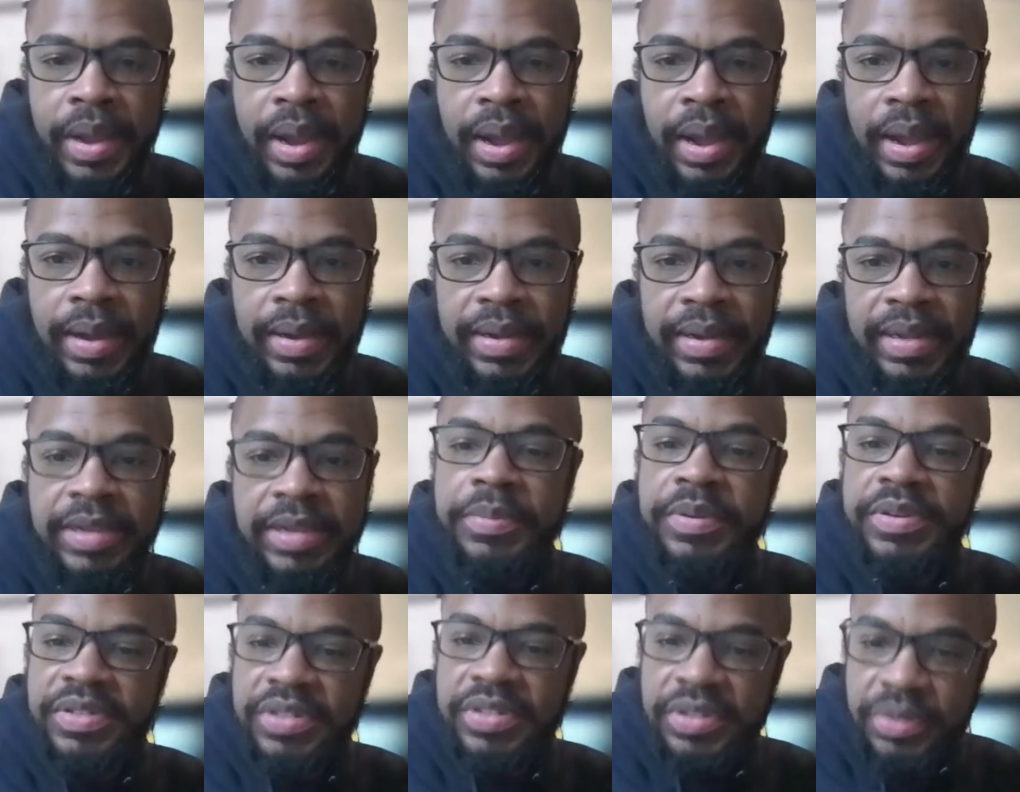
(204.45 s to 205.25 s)
uh,
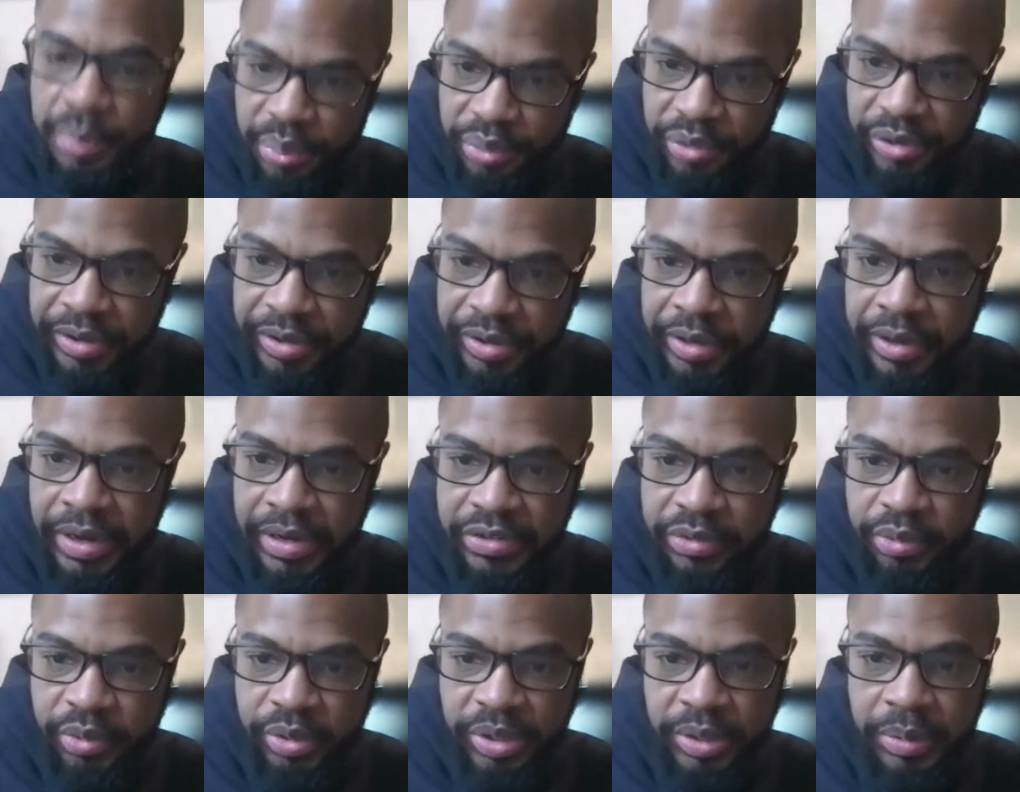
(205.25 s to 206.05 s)
keep us in prayer
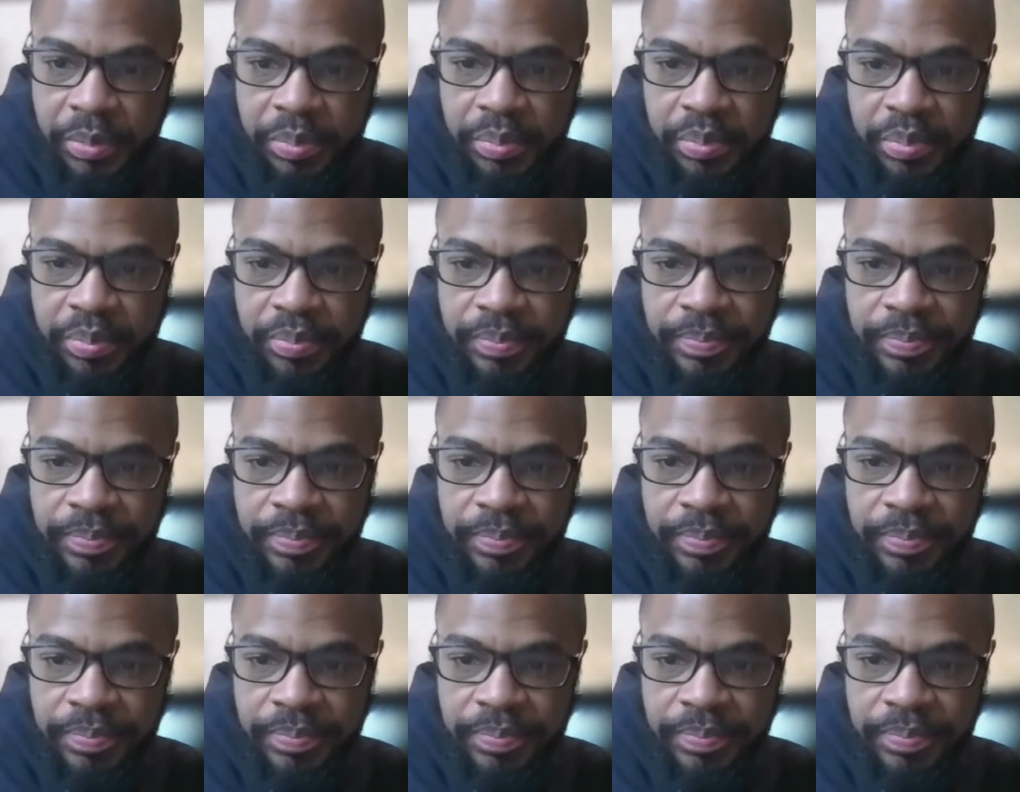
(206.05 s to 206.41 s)
as we